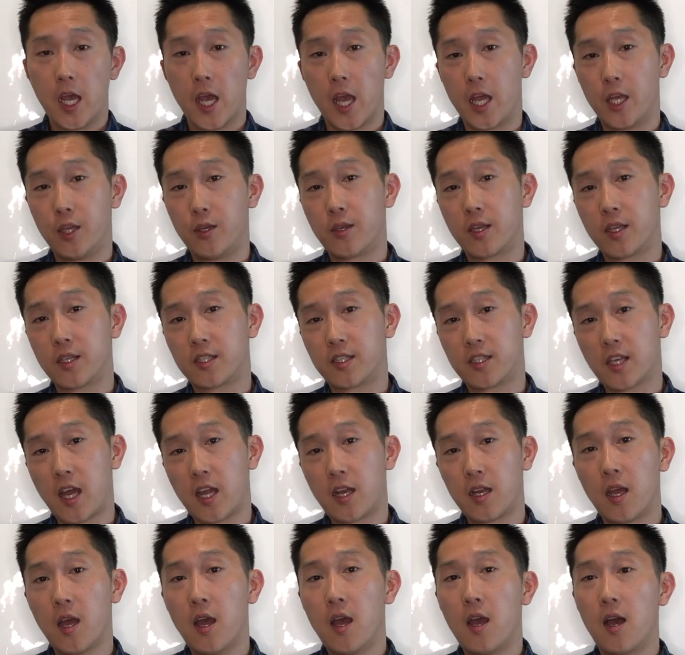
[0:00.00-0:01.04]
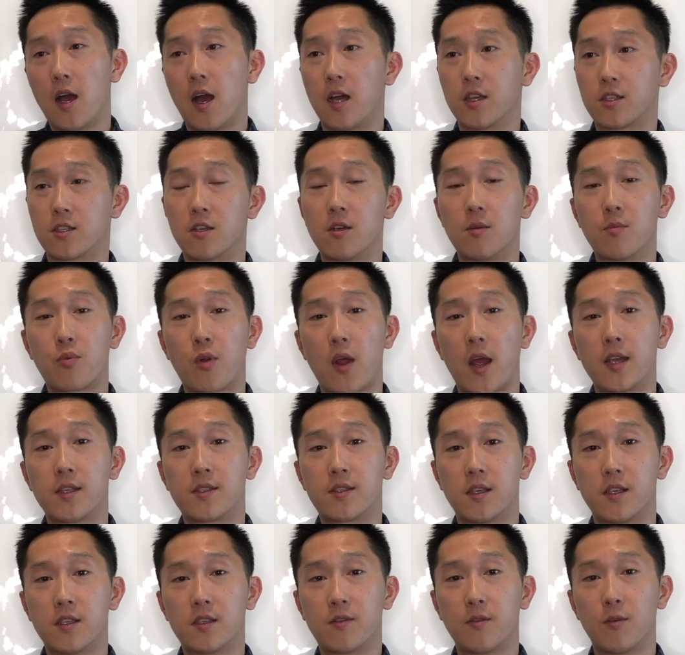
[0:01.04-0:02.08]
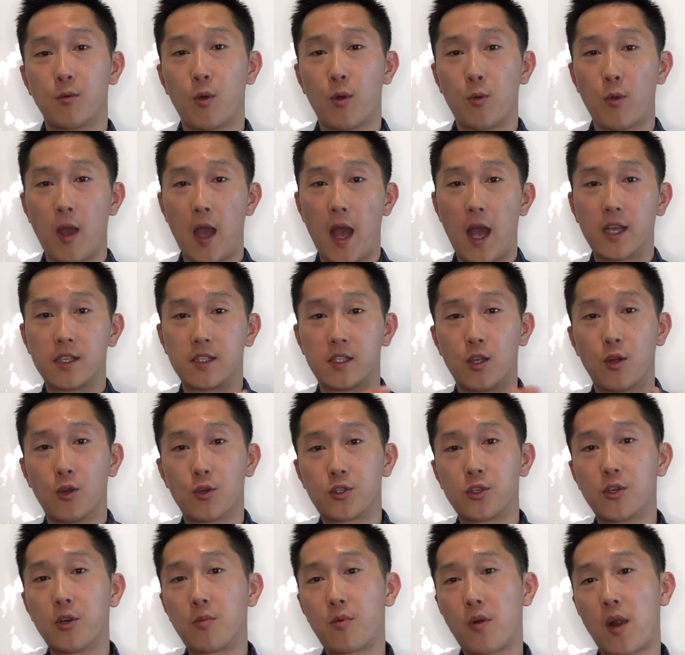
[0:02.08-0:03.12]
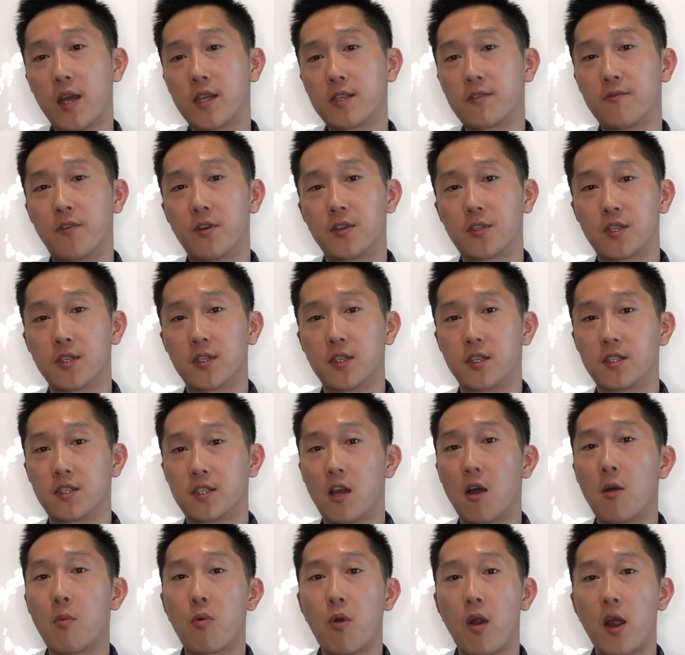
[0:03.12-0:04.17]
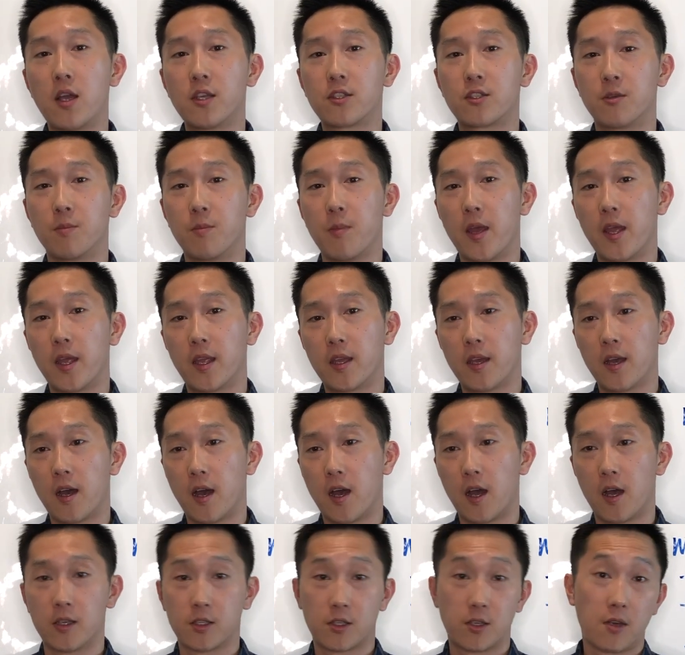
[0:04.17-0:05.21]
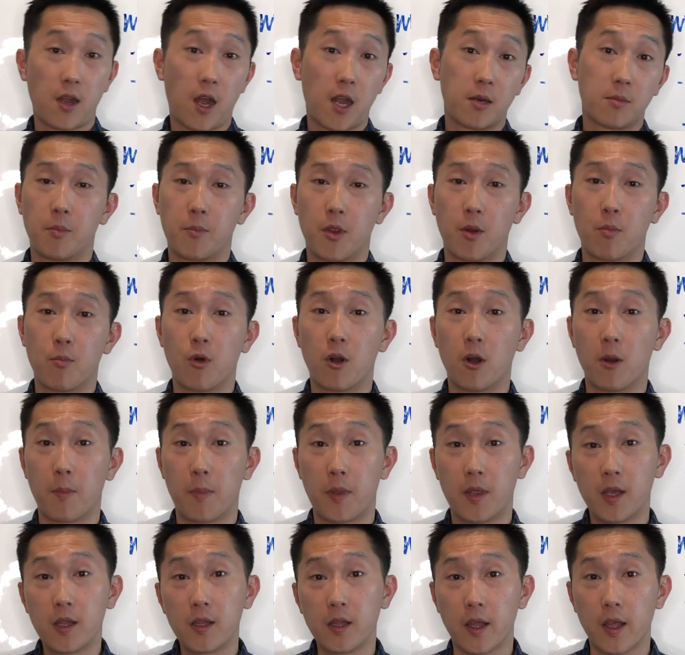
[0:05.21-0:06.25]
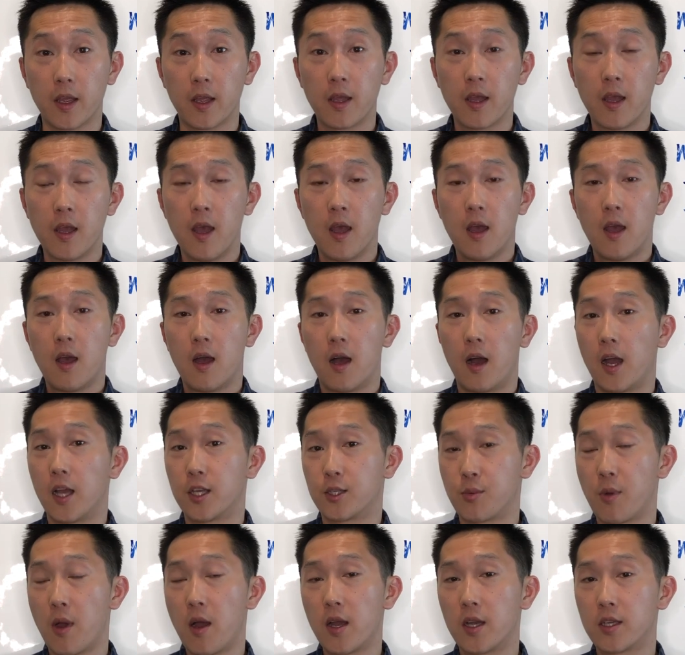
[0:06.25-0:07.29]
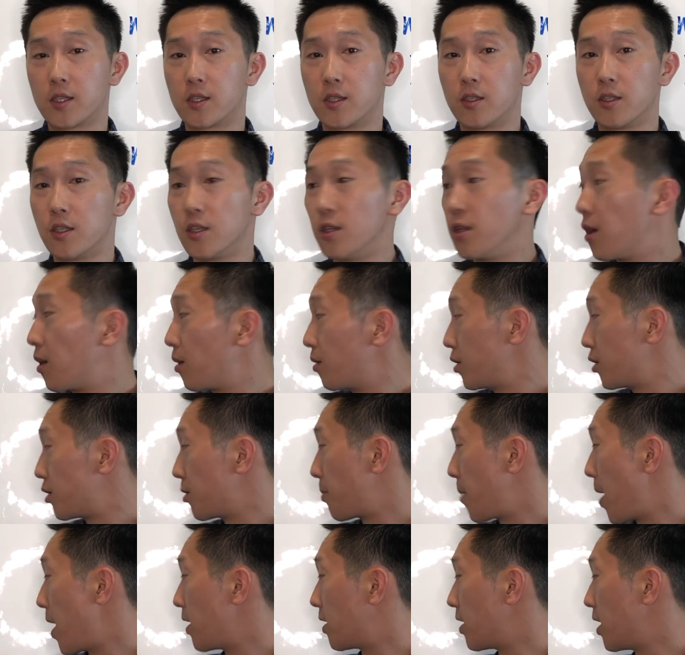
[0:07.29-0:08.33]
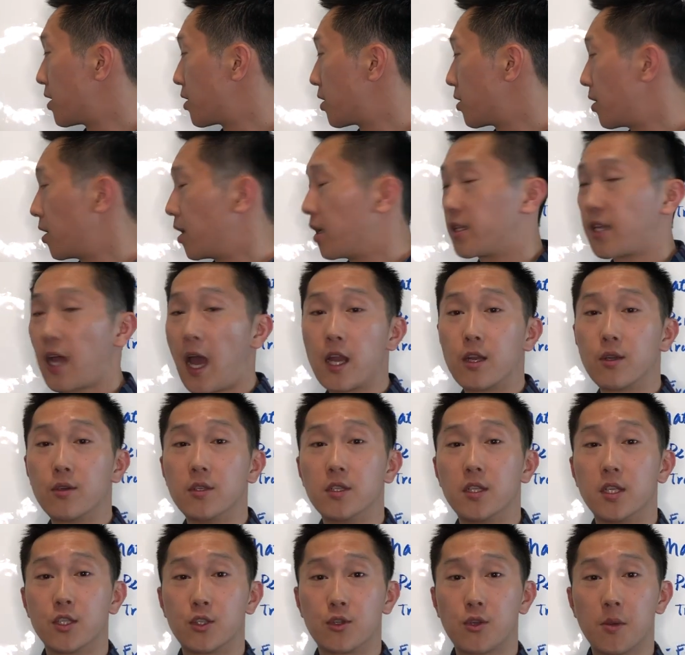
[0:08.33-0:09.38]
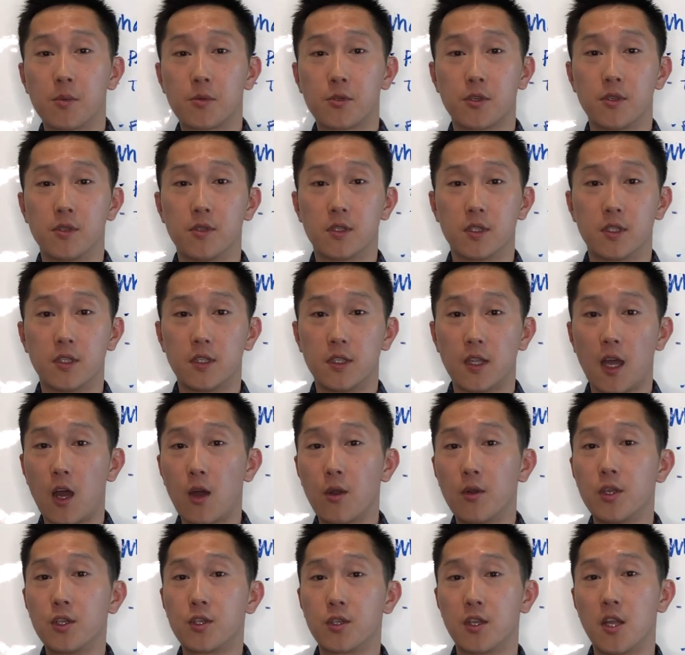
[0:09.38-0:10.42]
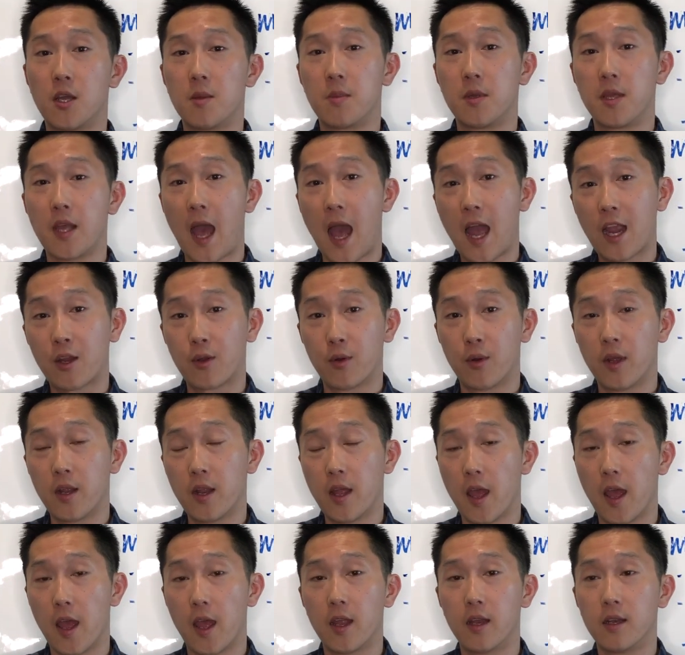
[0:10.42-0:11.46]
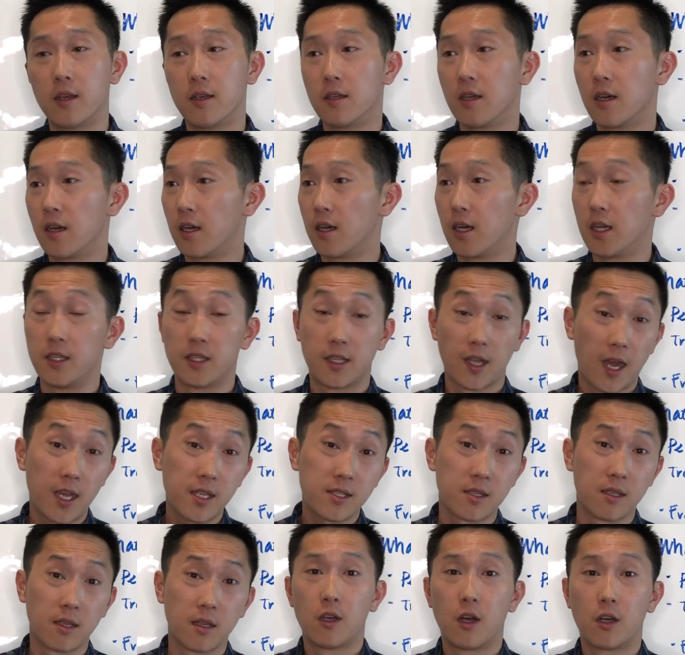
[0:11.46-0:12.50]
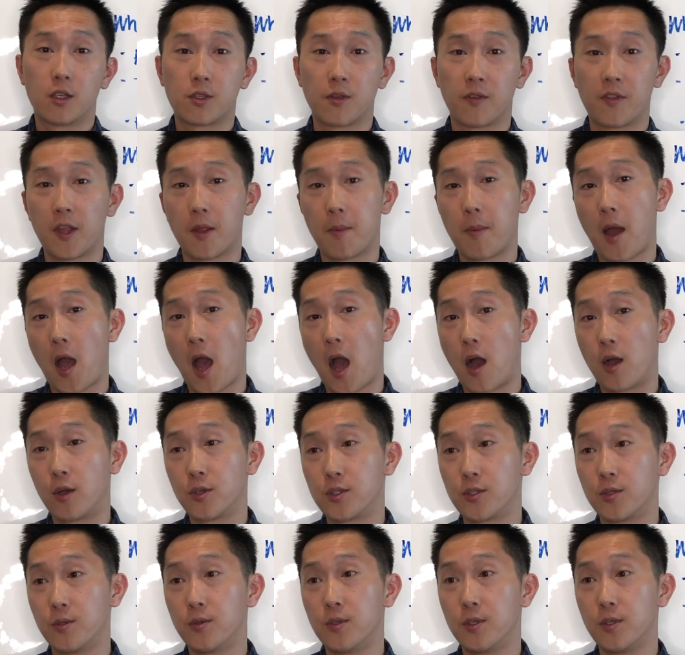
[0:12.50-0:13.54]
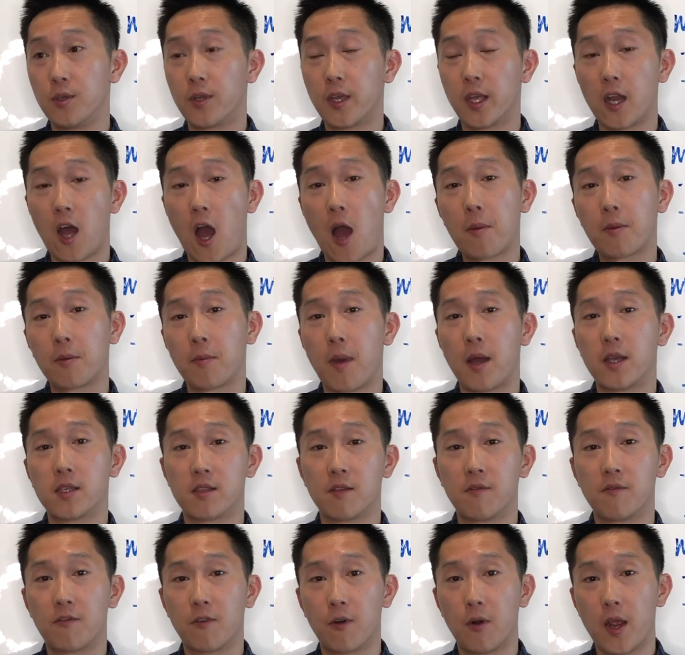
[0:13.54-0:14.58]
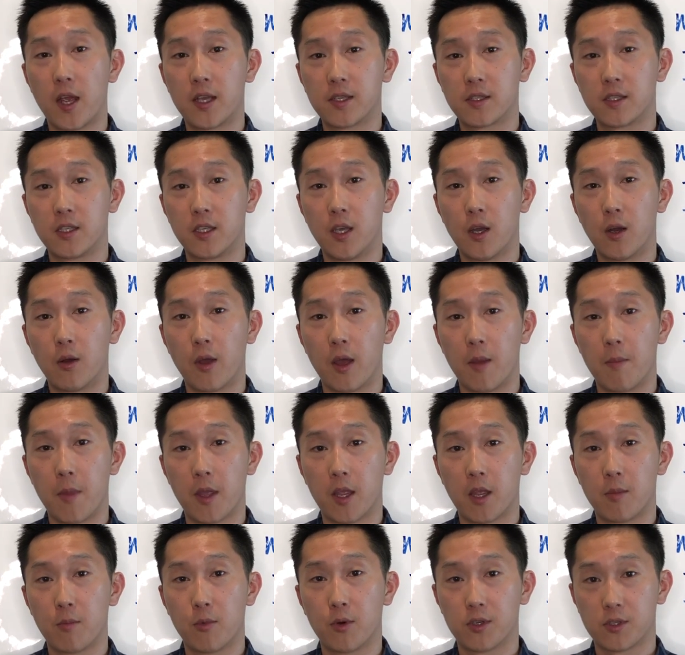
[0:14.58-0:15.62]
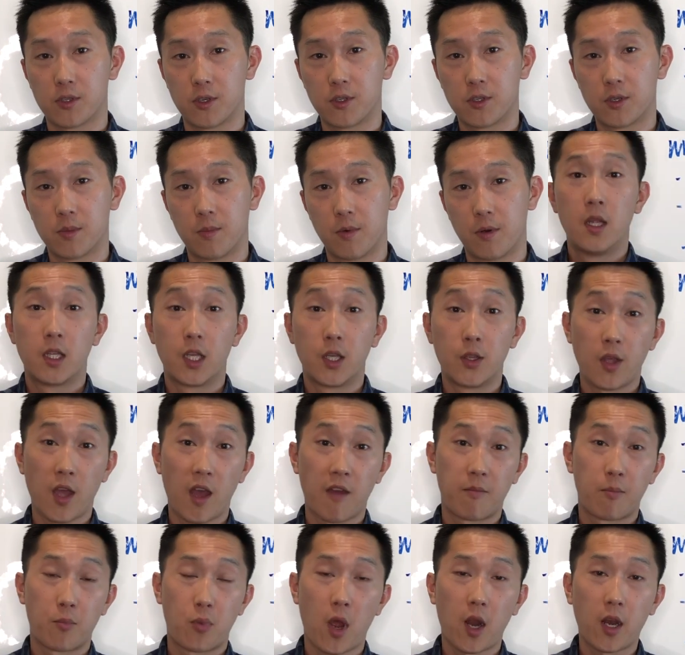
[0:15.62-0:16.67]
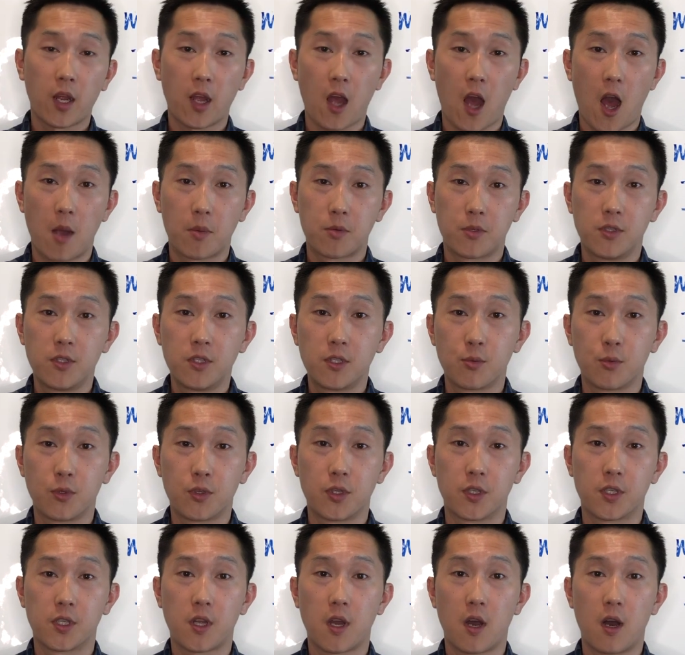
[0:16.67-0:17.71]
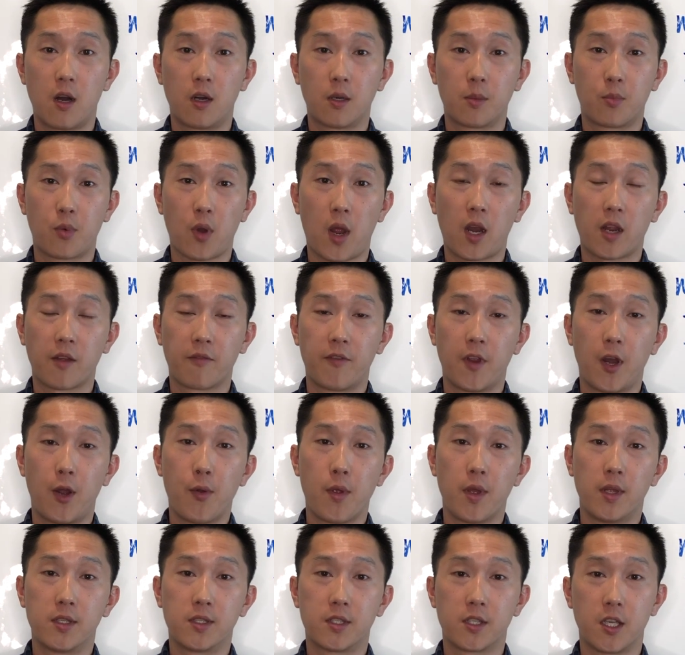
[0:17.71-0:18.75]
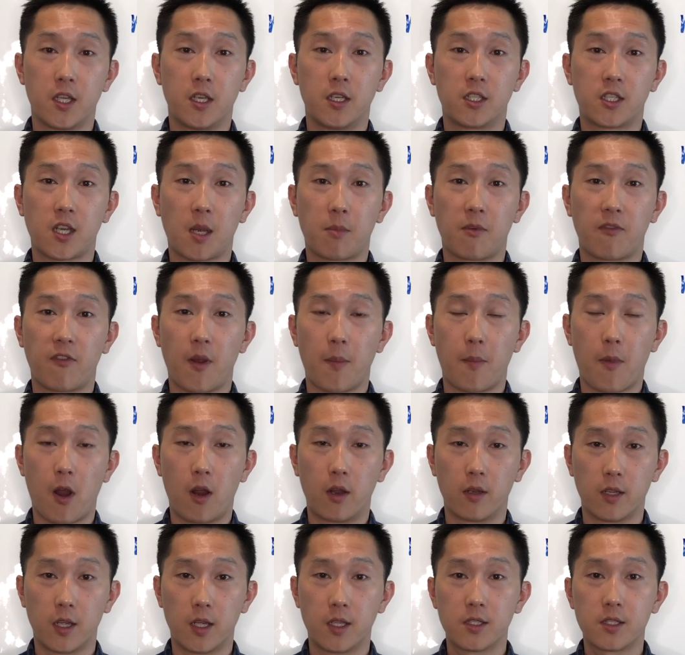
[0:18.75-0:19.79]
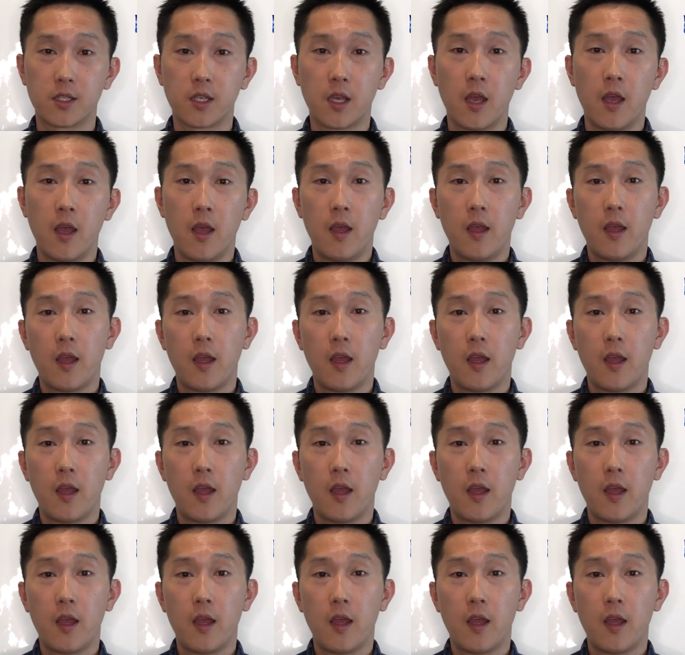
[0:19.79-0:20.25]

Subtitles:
And you can set certain prices as the original price versus the sale price to make certain items appear more appealing. As well as, you should pay attention to the title and descriptions. Not only should they be accurate and enticing, also think about how you can optimize them for SEO and make it more searchable. Then you have product options, which is called product variants in Shopify parlance.